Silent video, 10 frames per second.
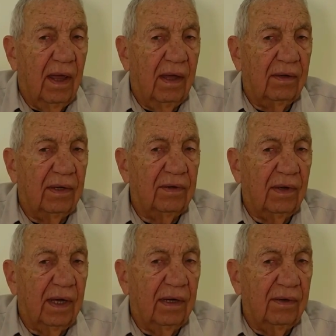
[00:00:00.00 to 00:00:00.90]
and then
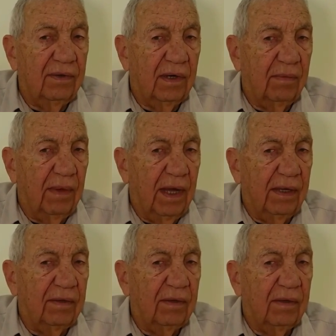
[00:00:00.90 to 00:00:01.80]
you get into the
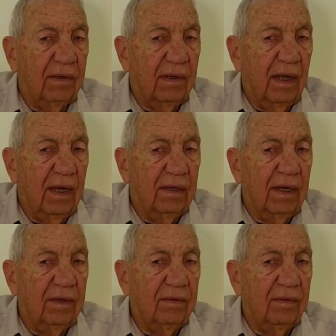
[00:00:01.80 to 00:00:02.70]
med,
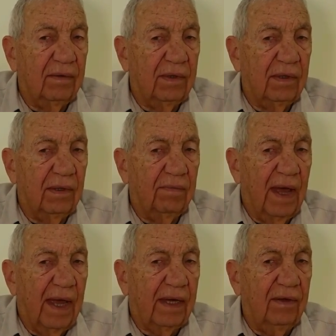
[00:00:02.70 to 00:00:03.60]
and then you're
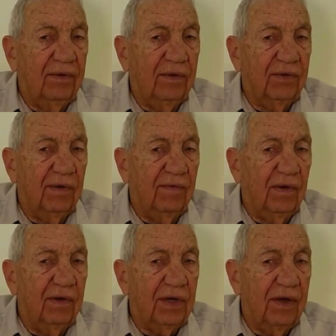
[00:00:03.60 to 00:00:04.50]
back into
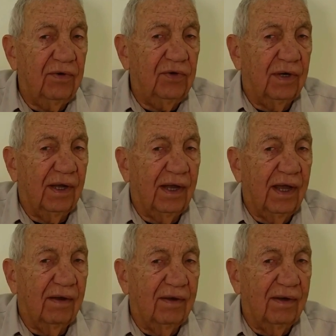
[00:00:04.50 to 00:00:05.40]
civilization
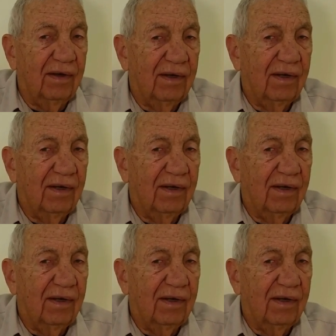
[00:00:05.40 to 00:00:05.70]
again.